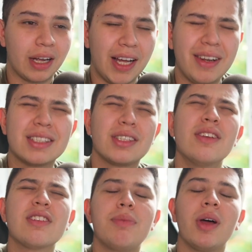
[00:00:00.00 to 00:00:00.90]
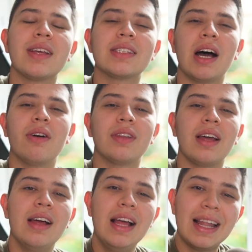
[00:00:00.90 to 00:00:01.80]
Now there's tons of plugins out
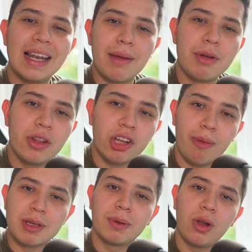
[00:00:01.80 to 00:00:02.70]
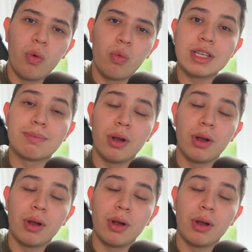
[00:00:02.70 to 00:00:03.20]
there. Let me know in the comments below which